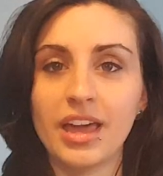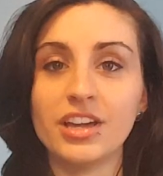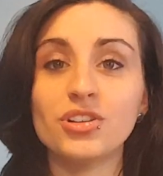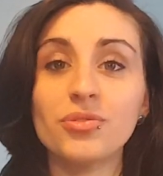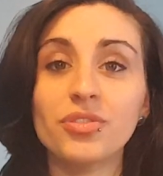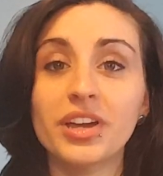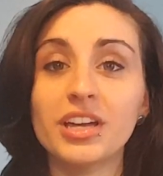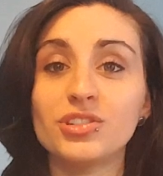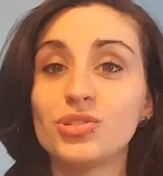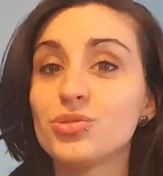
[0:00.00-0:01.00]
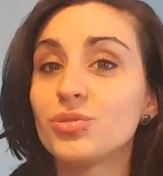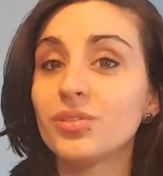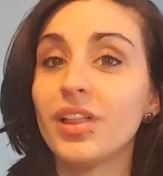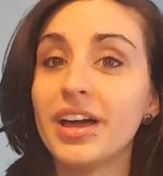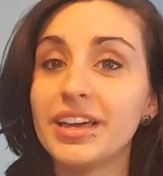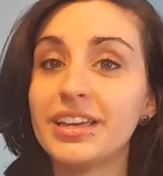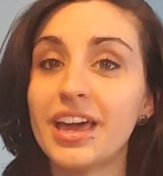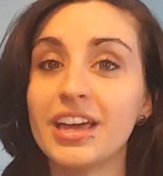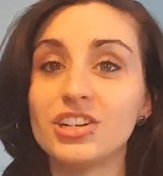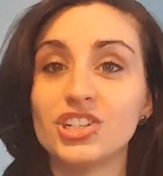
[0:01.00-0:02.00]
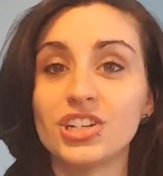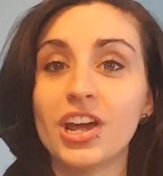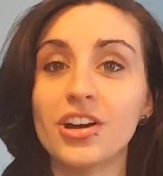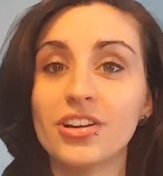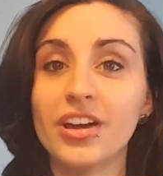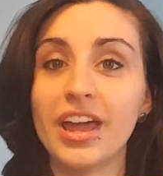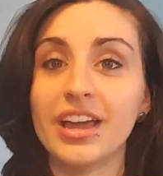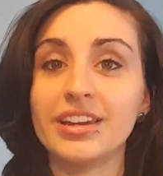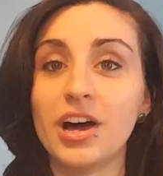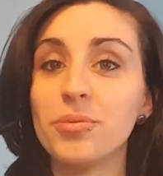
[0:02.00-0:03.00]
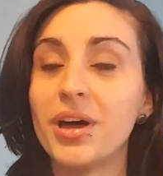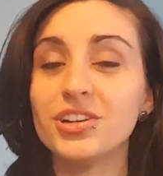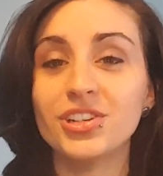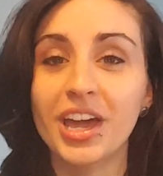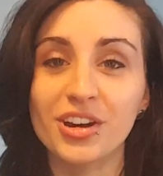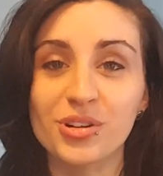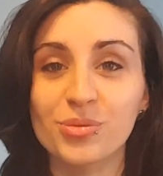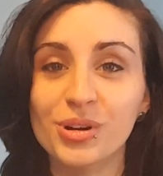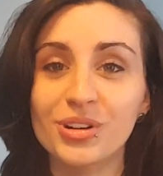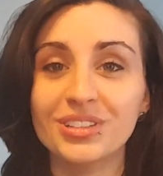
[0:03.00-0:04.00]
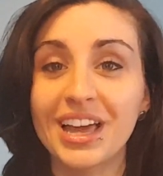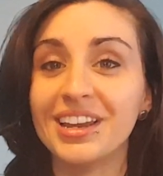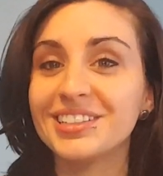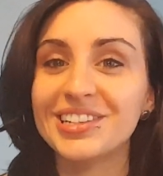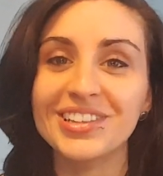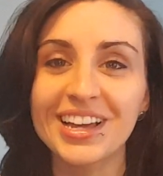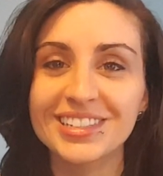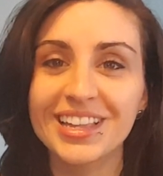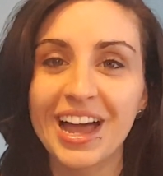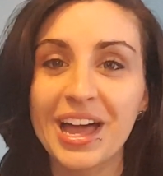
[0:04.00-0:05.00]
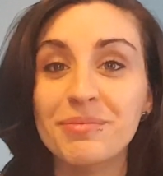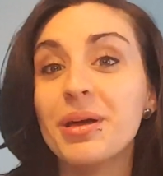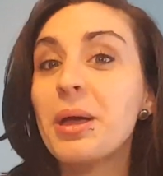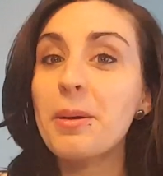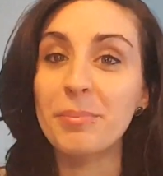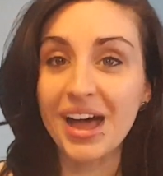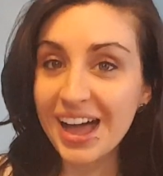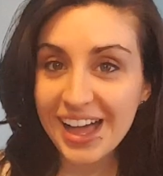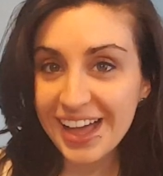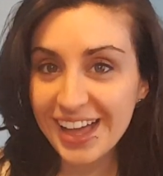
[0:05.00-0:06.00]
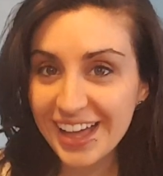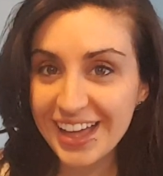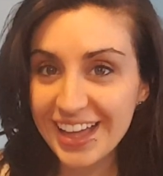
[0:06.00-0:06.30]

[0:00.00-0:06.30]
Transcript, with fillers: And don't forget to like and share and help educate our world. And until next time, bye!